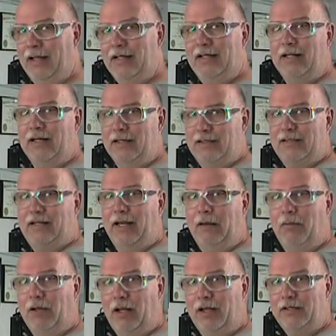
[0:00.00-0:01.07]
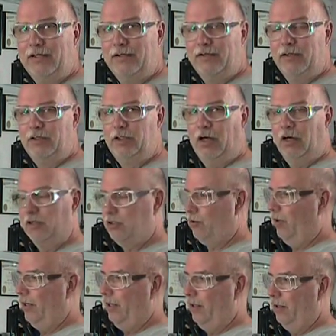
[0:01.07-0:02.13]
it, it stabilizes the jaw,
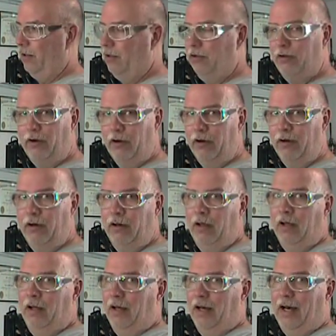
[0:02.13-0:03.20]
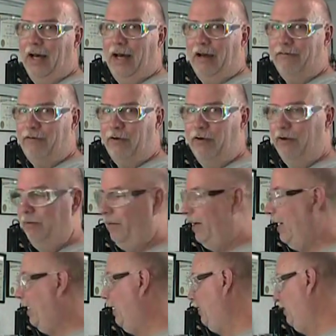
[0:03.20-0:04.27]
so I can turn a half turn
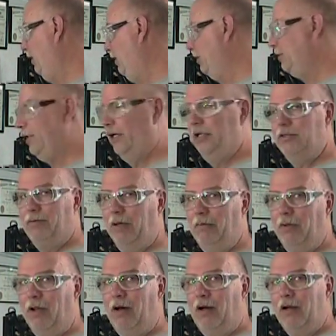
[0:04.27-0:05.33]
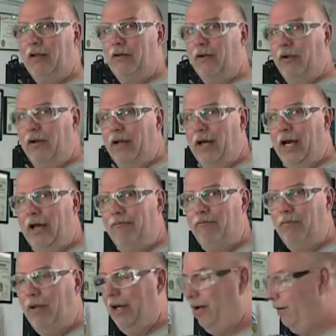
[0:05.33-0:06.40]
back, change my block, turn a
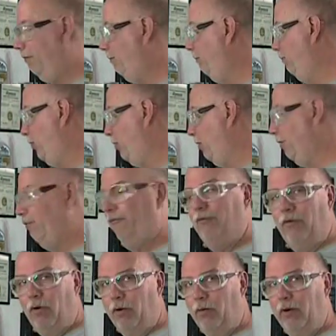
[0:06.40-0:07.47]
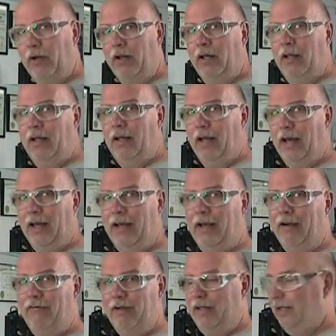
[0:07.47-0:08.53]
half block, turn forward, and
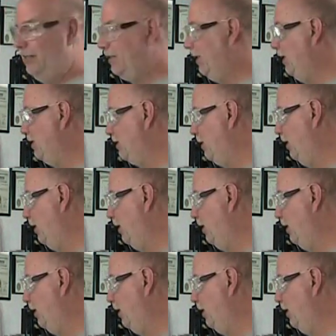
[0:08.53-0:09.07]
everything stays